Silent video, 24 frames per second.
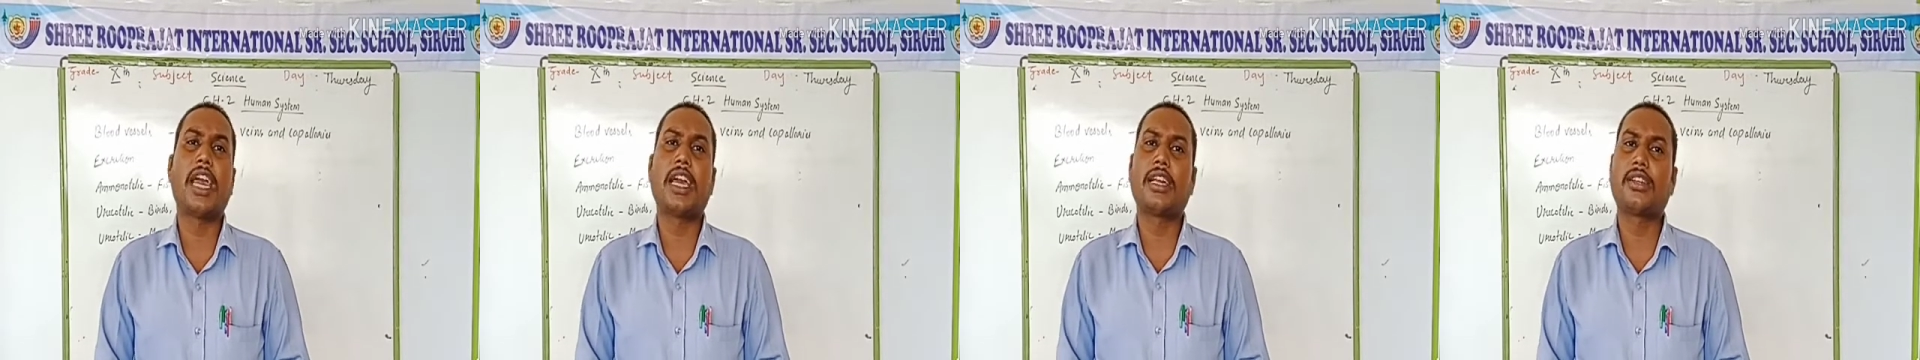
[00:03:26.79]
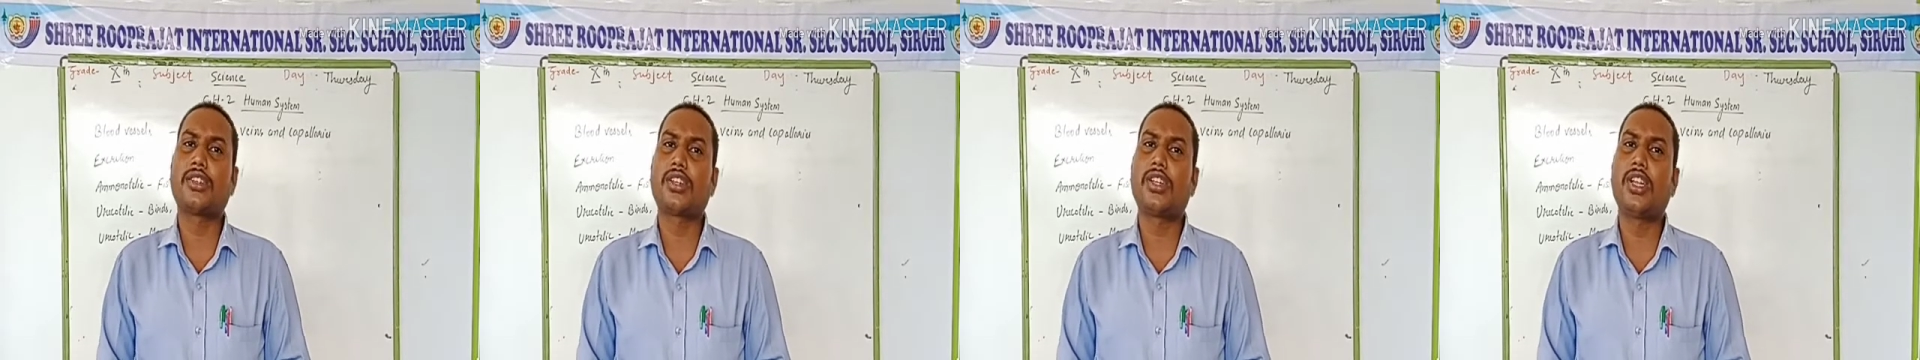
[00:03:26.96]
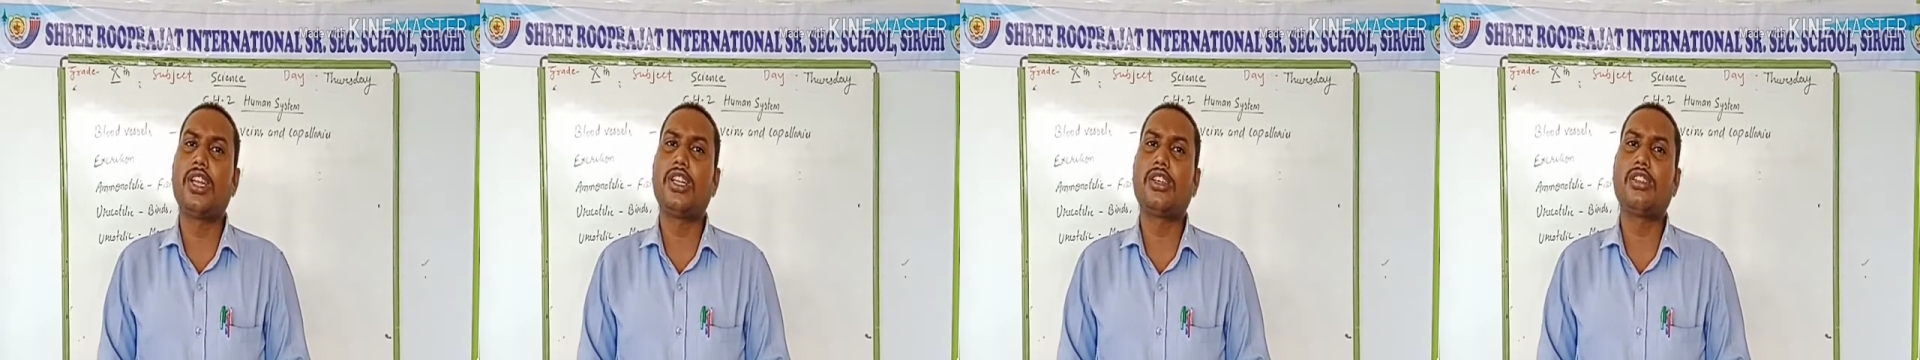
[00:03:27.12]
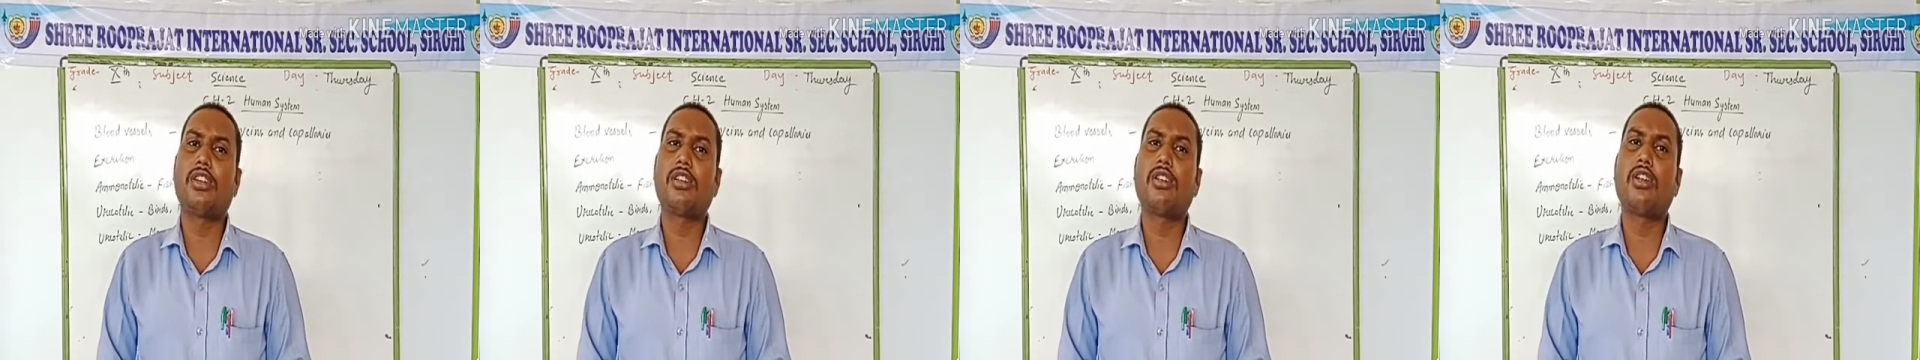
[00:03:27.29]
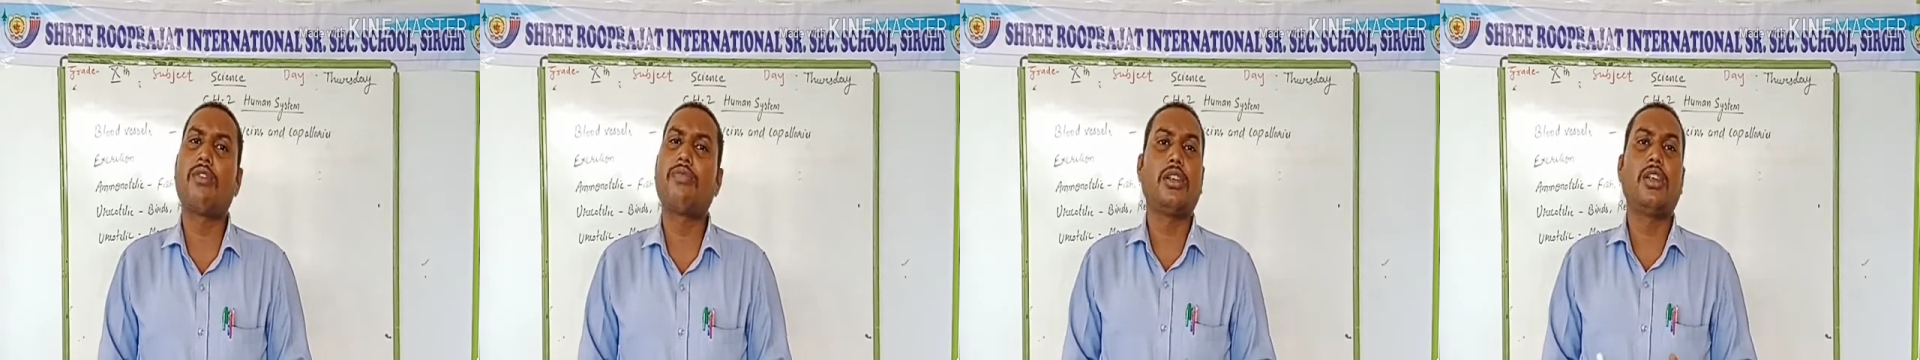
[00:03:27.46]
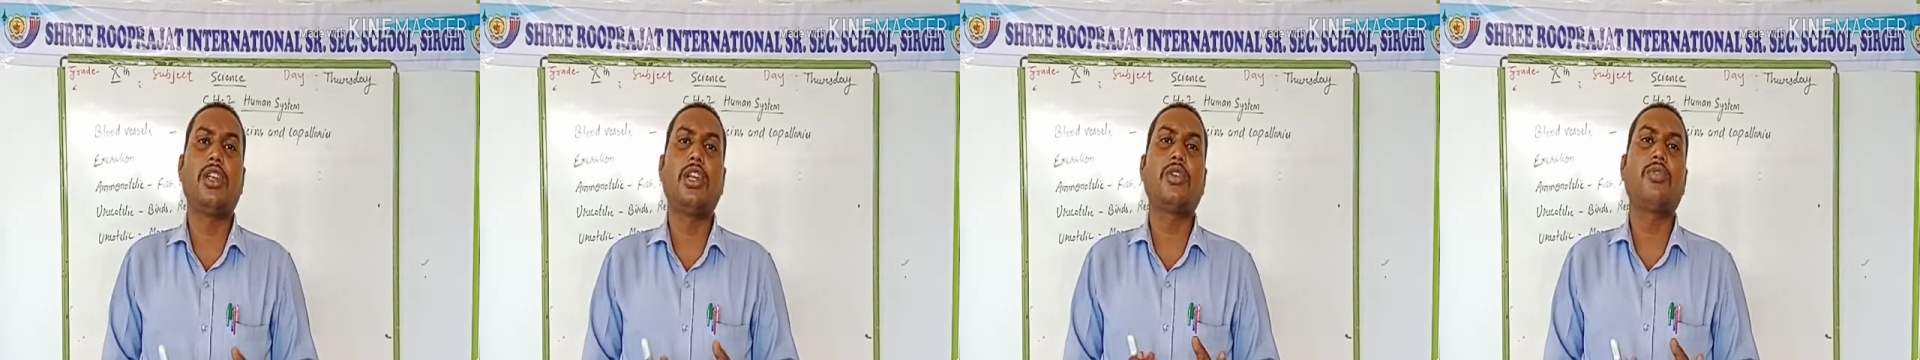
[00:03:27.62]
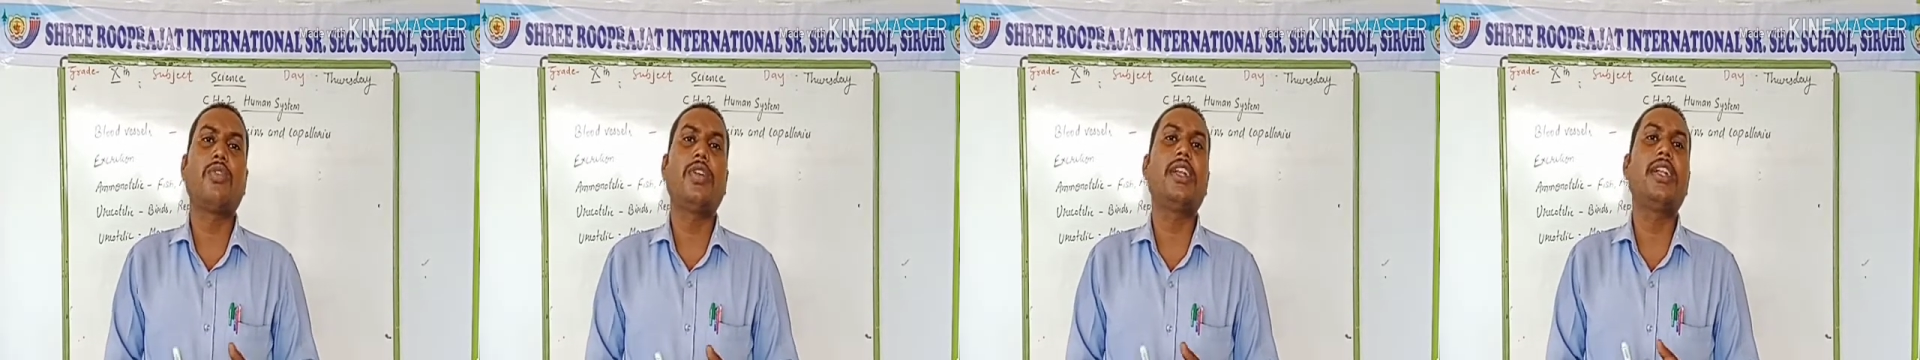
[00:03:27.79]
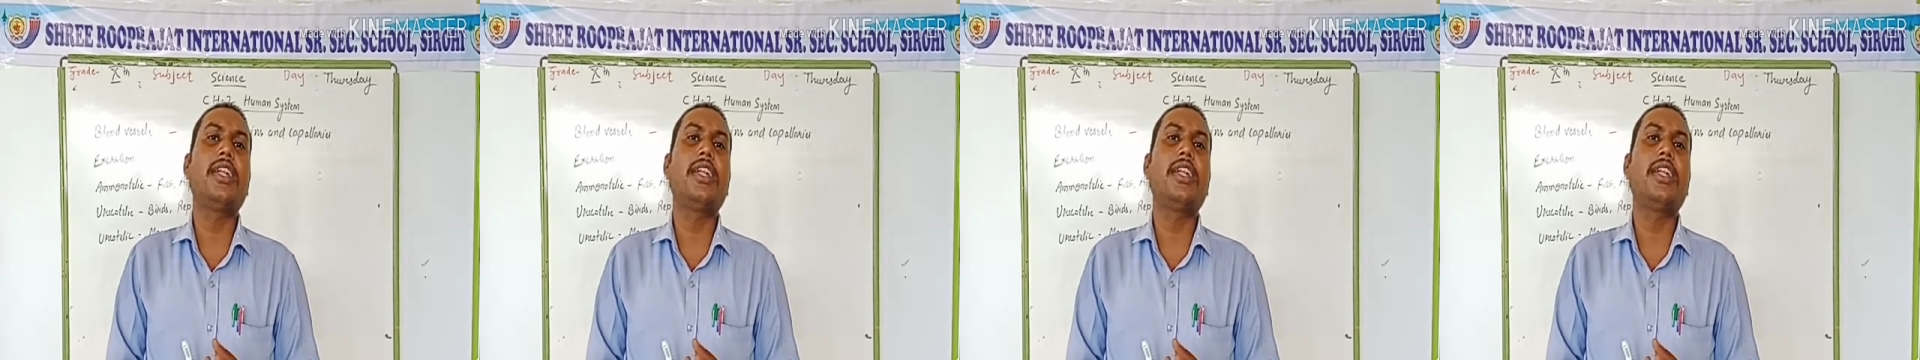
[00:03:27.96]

excretion of liquid